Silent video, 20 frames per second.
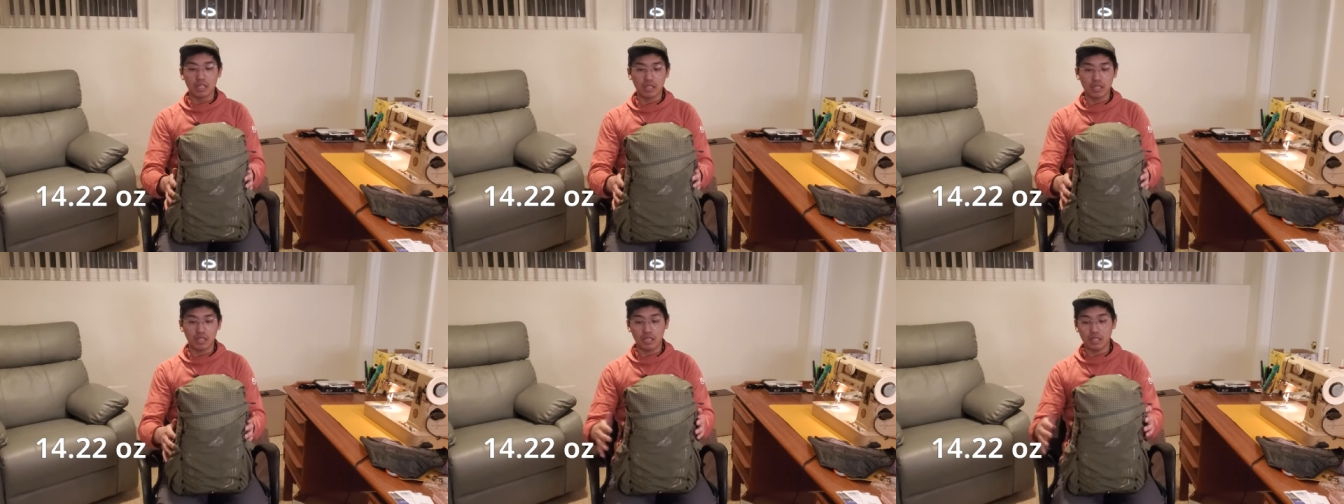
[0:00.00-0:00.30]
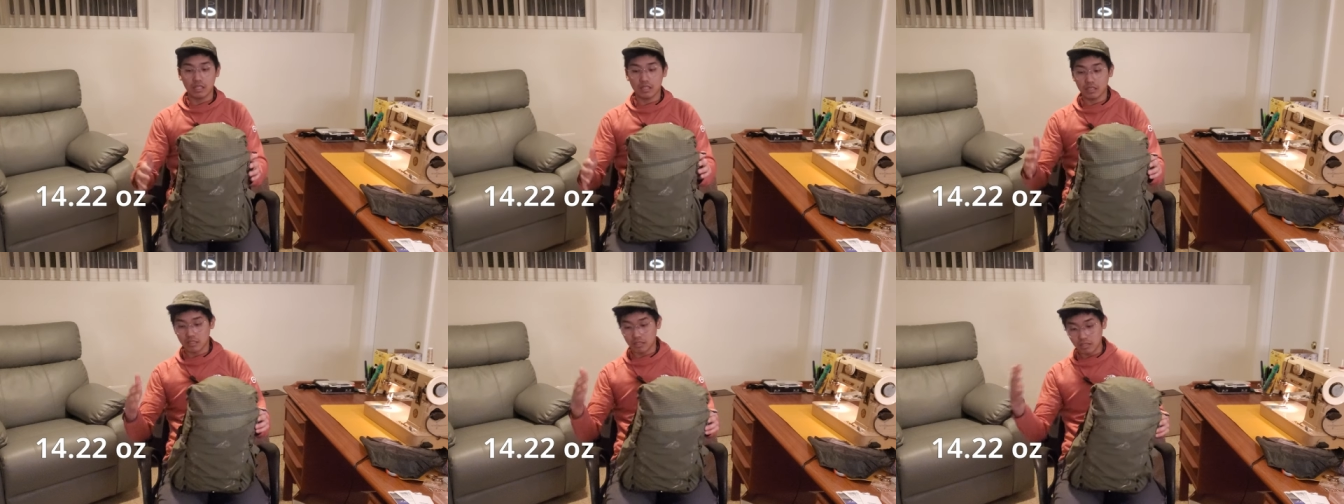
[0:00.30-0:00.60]

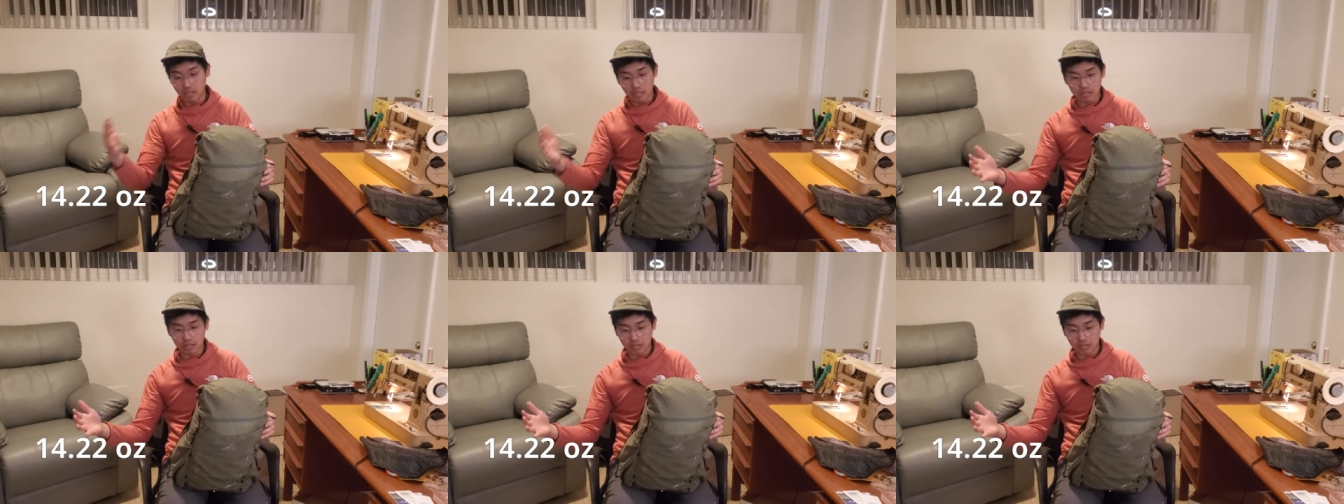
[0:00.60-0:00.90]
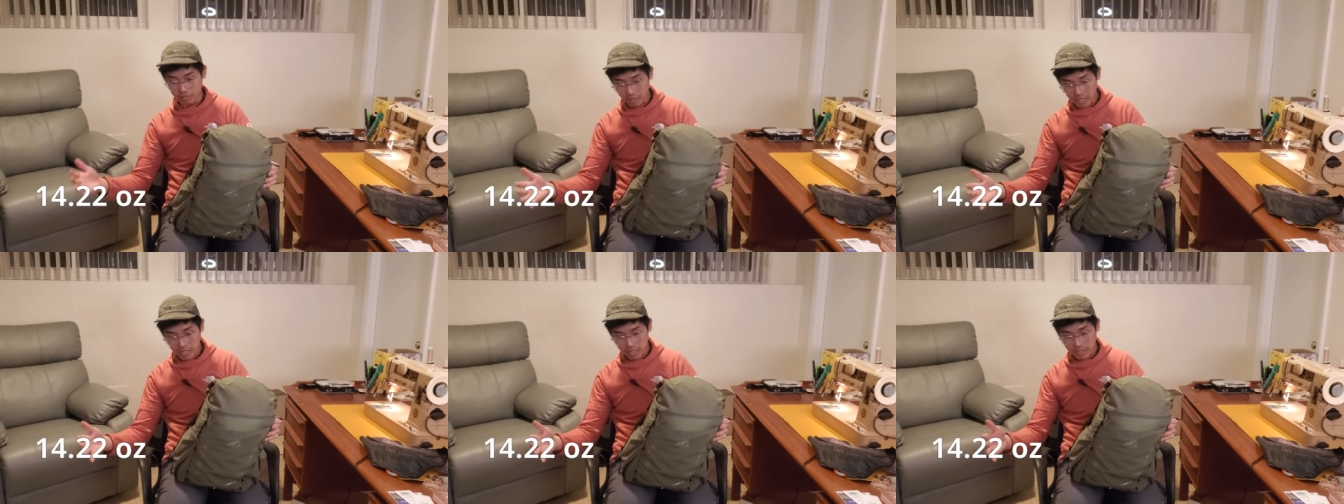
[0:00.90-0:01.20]
It looks
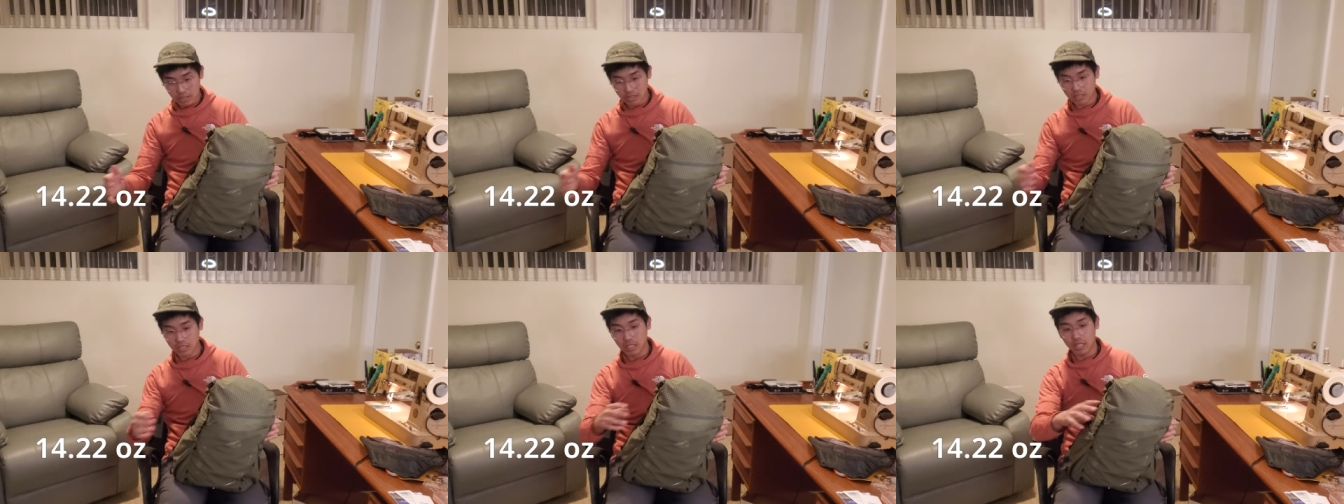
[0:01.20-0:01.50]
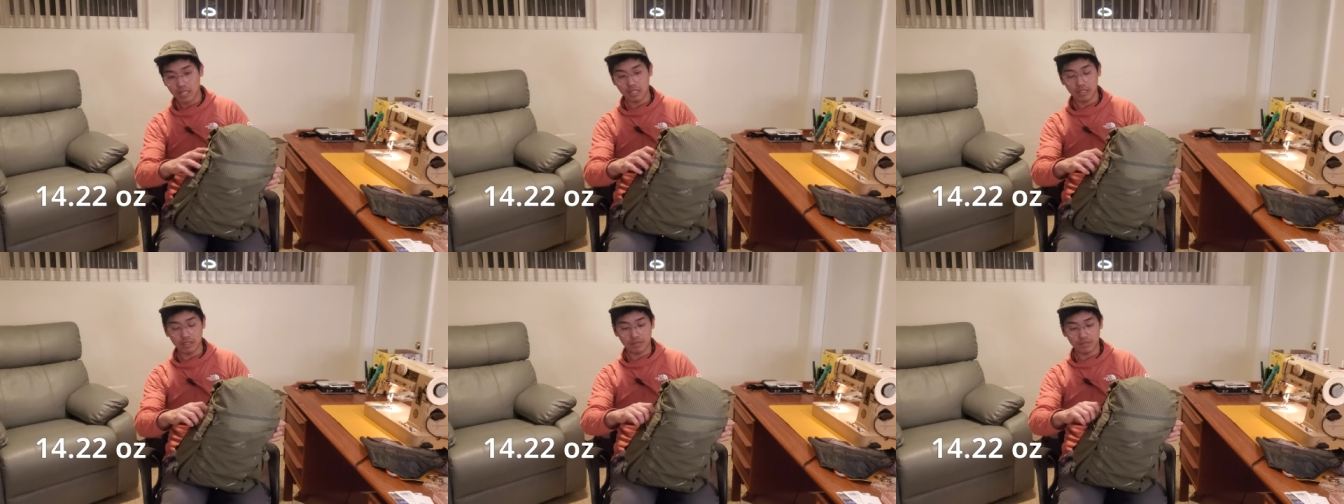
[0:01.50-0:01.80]
great.
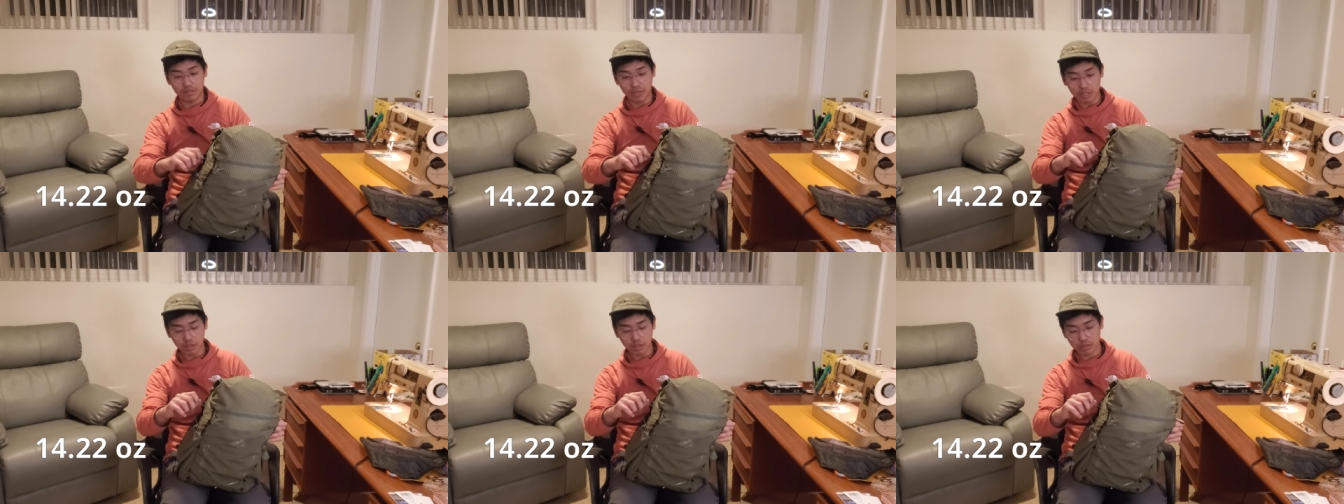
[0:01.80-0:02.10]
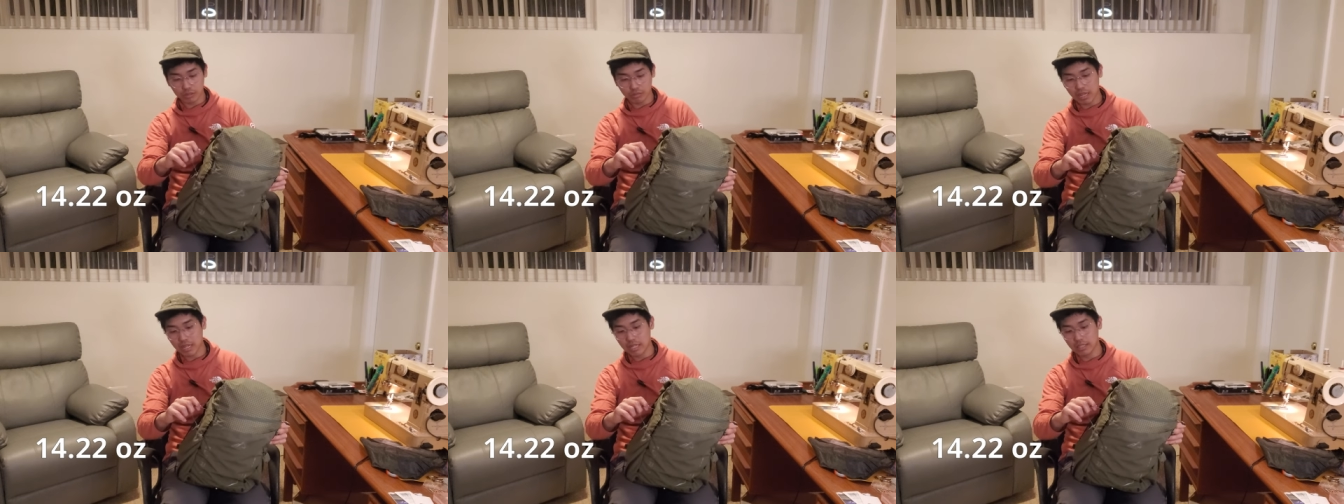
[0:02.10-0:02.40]
It
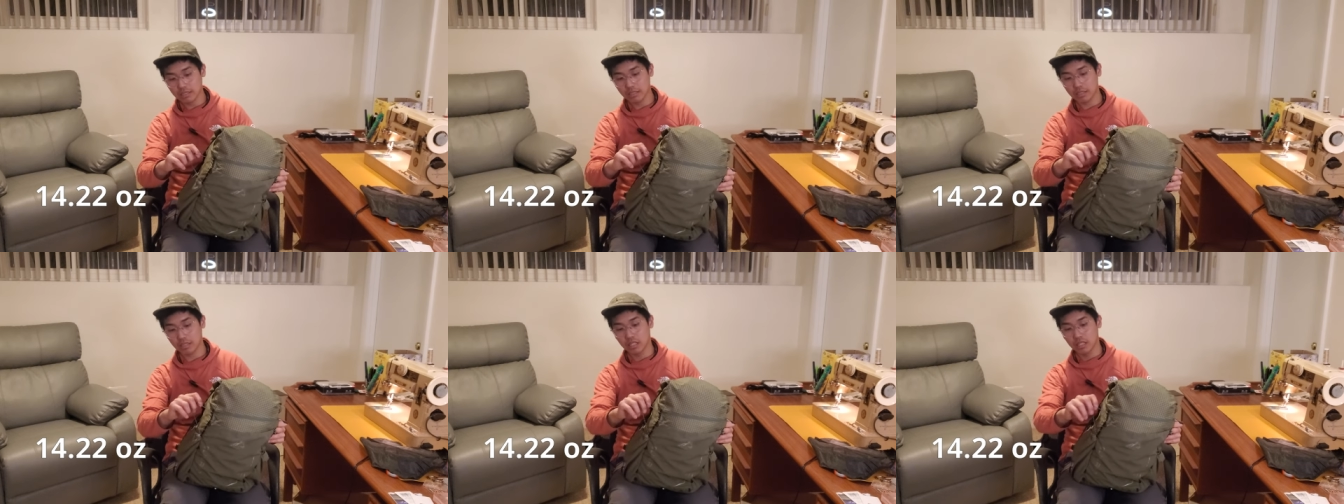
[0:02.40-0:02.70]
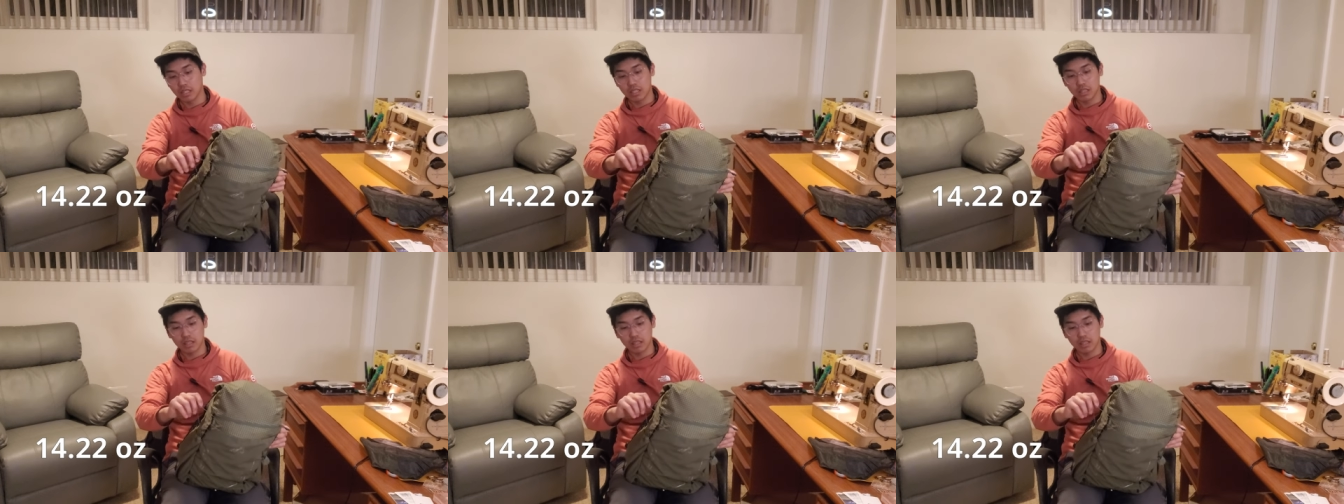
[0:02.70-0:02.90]
feels great.